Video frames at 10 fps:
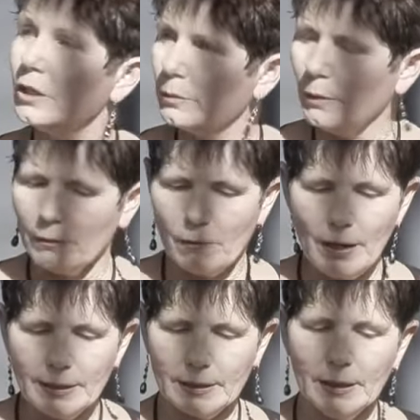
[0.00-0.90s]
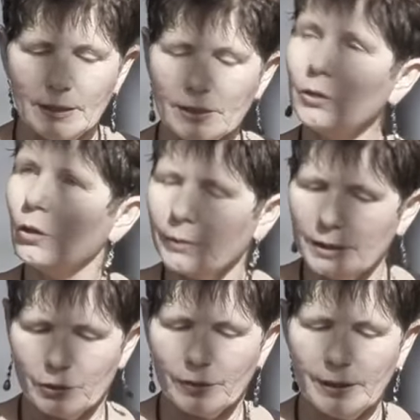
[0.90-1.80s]
To my right is the Norrie
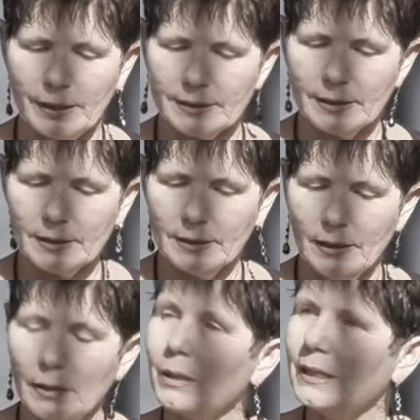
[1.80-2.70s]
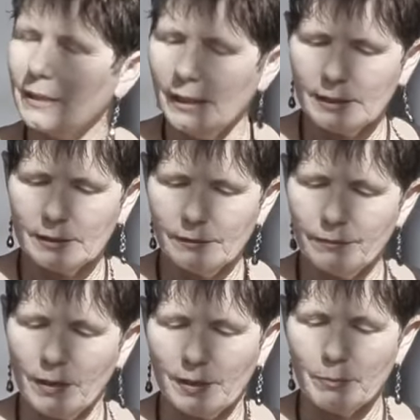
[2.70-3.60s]
Street exit. Please exit
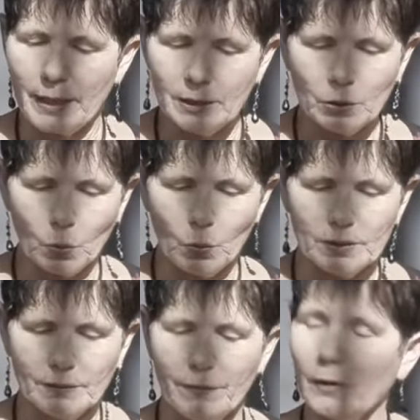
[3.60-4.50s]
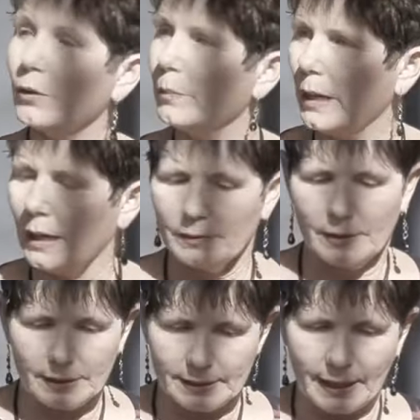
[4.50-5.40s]
via the main doors and follow the path to
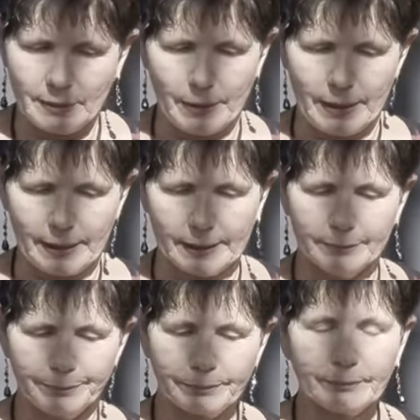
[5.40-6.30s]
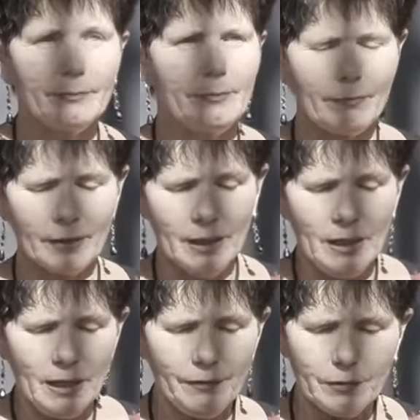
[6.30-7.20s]
the skate park.
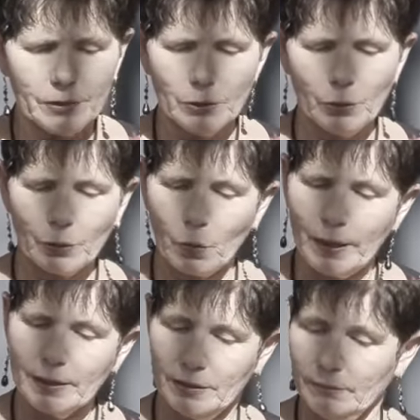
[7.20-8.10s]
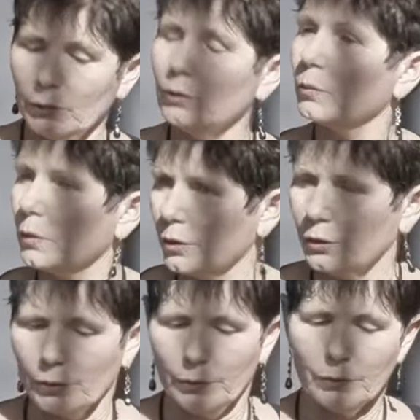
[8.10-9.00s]
If there's an earthquake, you know what to
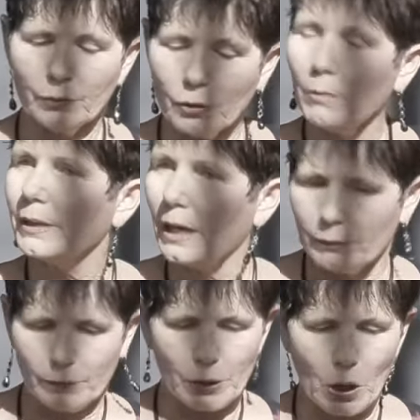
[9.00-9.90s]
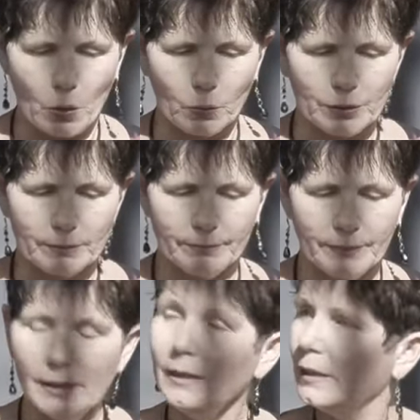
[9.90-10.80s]
do. Drop, cover and hold.
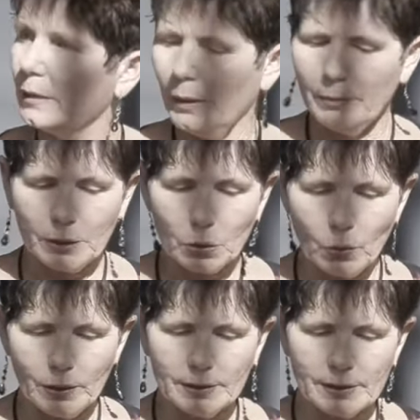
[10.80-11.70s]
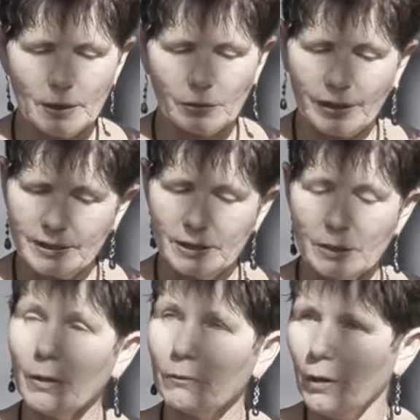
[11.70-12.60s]
The public toilets are located to
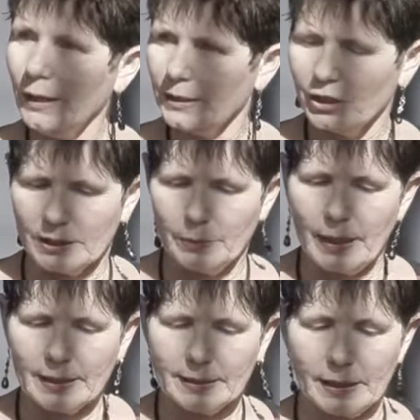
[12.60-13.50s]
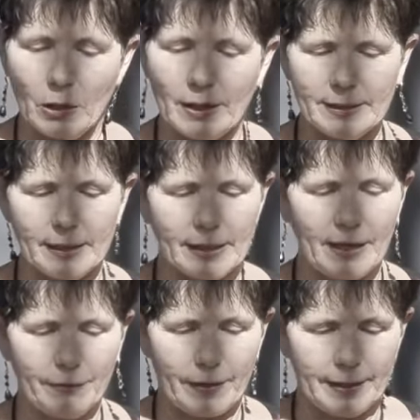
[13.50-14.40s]
my right, just past the Kaizen
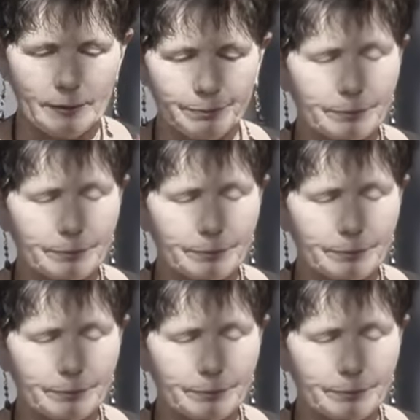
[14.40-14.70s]
Cafe.